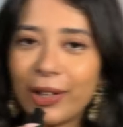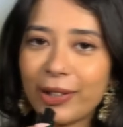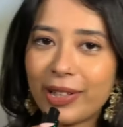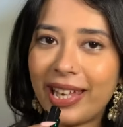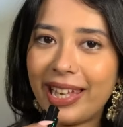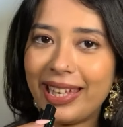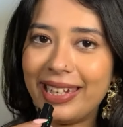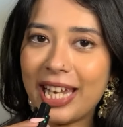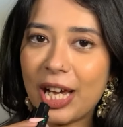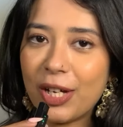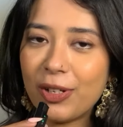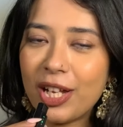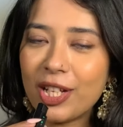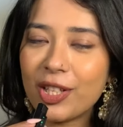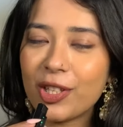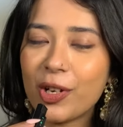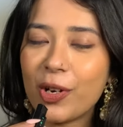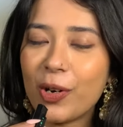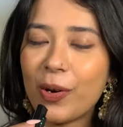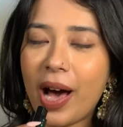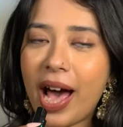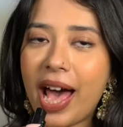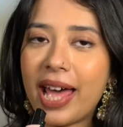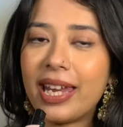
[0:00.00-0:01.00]
Okay, now let's
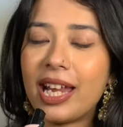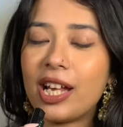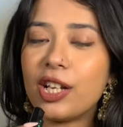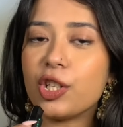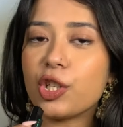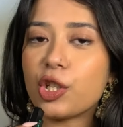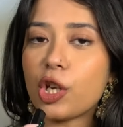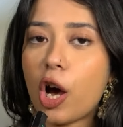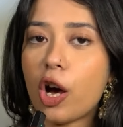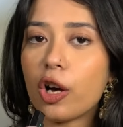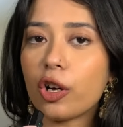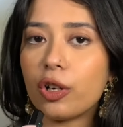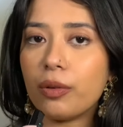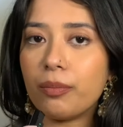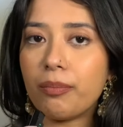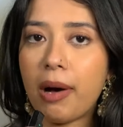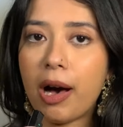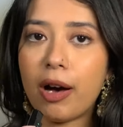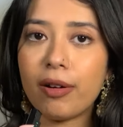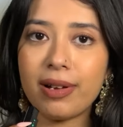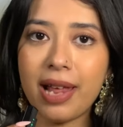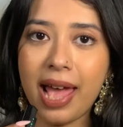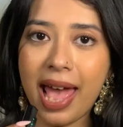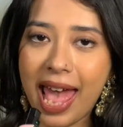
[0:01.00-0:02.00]
go ahead and talk
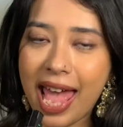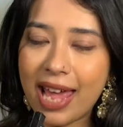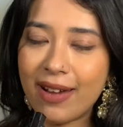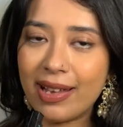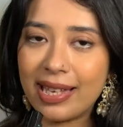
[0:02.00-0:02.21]
about hair